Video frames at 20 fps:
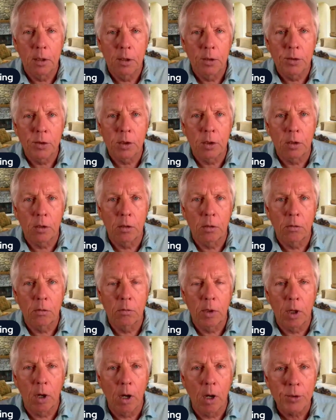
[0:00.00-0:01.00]
So
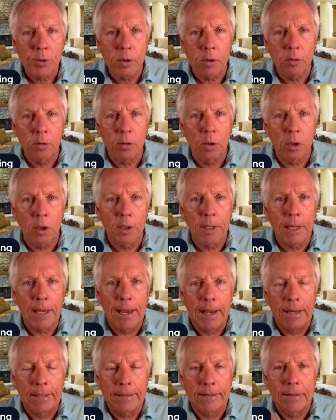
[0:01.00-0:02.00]
we also look
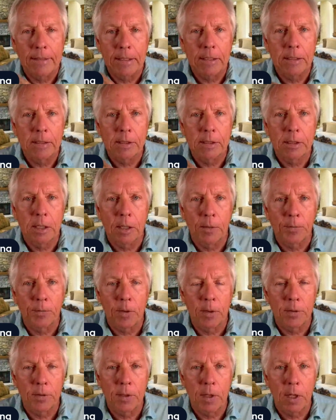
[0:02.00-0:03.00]
at these
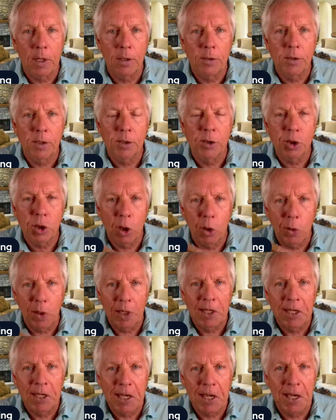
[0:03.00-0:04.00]
different things. And so
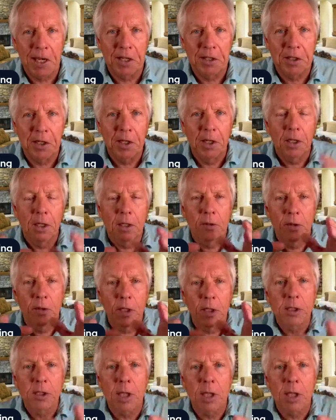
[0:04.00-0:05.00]
again,
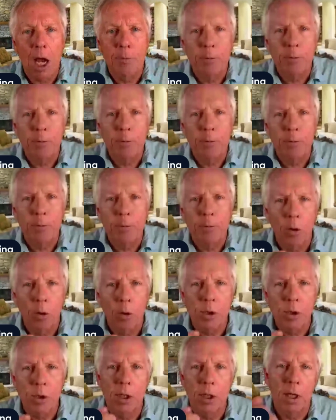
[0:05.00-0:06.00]
this type of
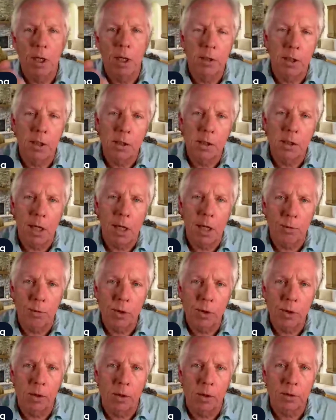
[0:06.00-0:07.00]
approach to get these kind of
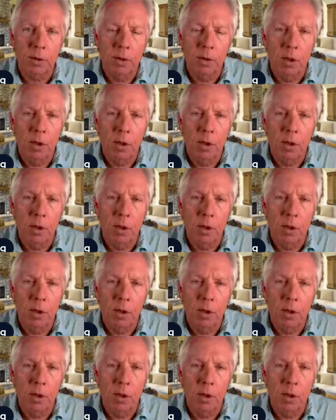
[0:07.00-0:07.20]
results